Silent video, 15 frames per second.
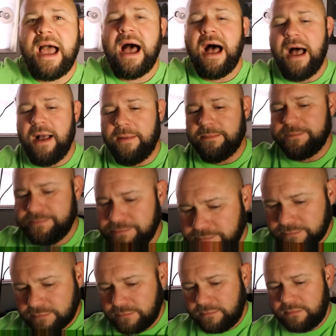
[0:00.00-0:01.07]

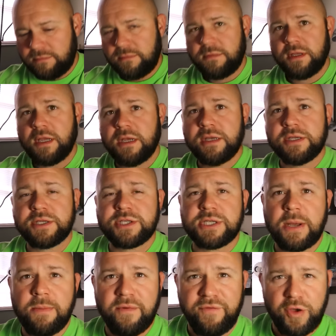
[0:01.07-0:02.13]

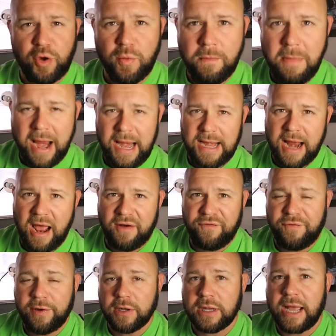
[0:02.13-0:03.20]
Some of you may not
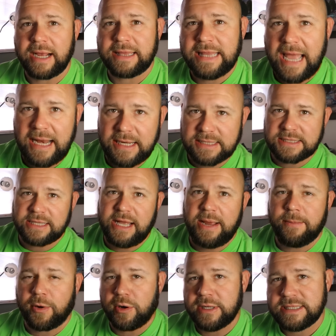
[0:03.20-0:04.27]
feel like that
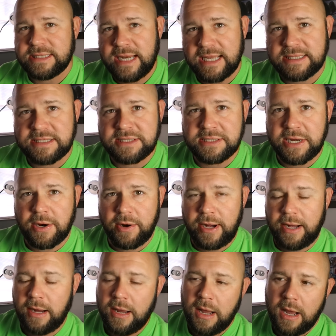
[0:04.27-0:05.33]
disclaimer is
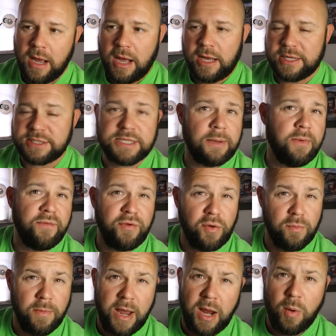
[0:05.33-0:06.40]
necessary. Some of
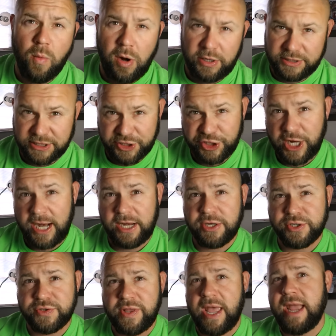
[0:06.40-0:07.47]
you may want to
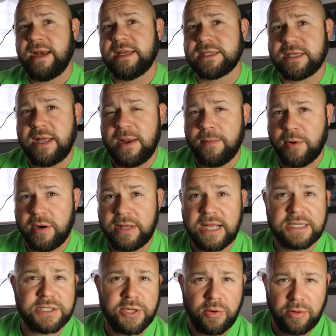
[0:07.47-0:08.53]
change that disclaimer, and
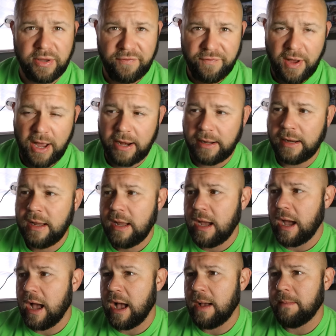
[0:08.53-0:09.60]
that's totally fine.
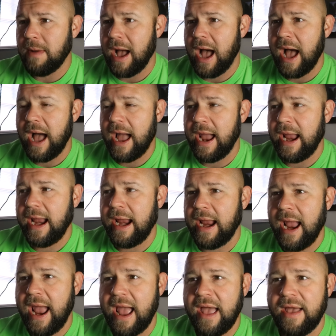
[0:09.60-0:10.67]

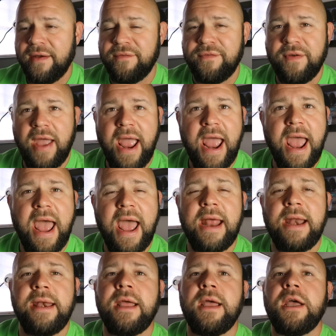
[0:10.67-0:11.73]
I have
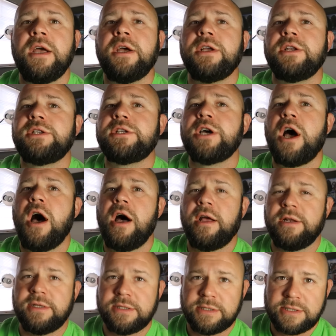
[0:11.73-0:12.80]
had
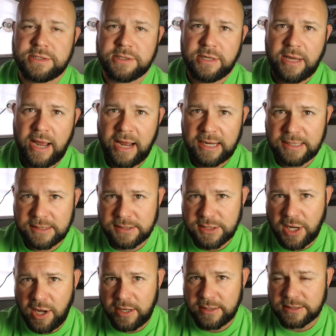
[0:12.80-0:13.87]
tons and
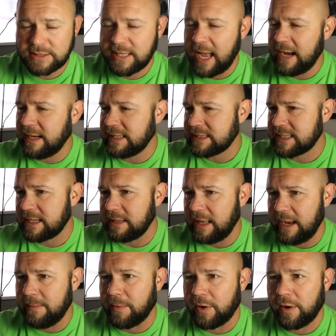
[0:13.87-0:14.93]
tons. That
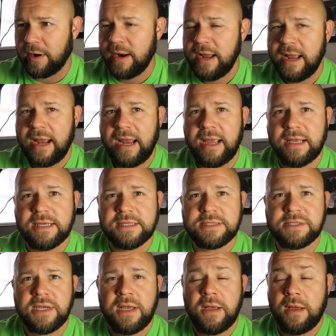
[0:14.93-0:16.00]
disclaimer
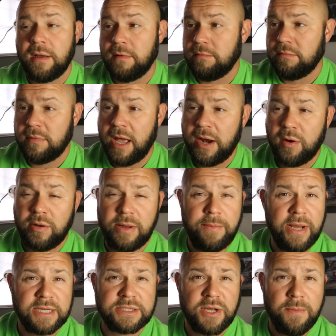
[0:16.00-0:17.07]
is not only
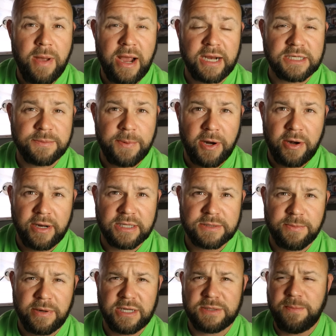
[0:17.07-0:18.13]
based on my experience,
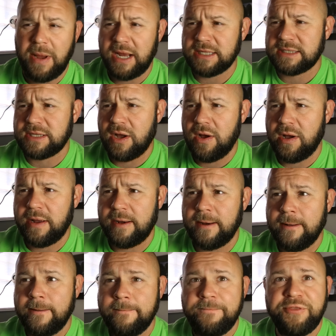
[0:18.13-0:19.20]
but it's based on
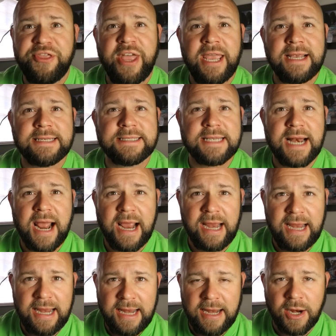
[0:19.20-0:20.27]
things that I
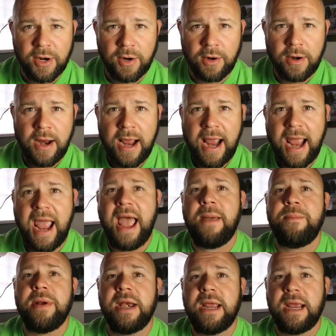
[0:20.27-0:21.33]
hear
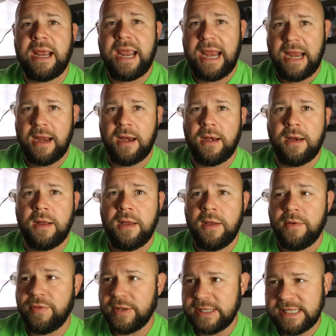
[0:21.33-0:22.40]
happening in
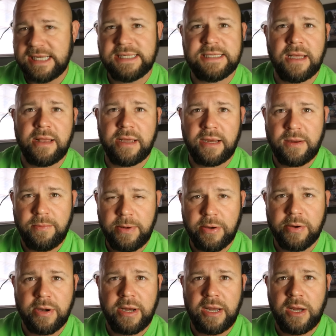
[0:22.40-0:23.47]
the detailing
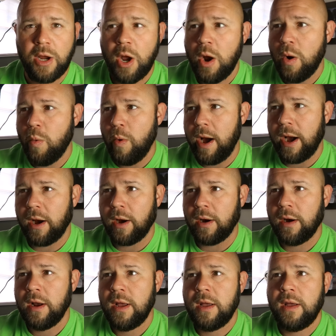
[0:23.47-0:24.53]
community
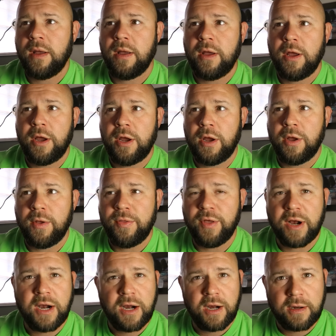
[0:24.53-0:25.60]
where
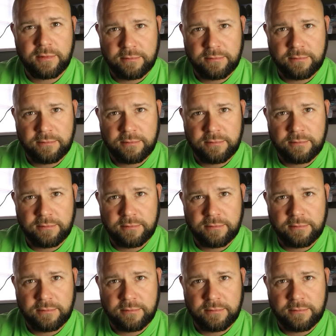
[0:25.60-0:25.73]
the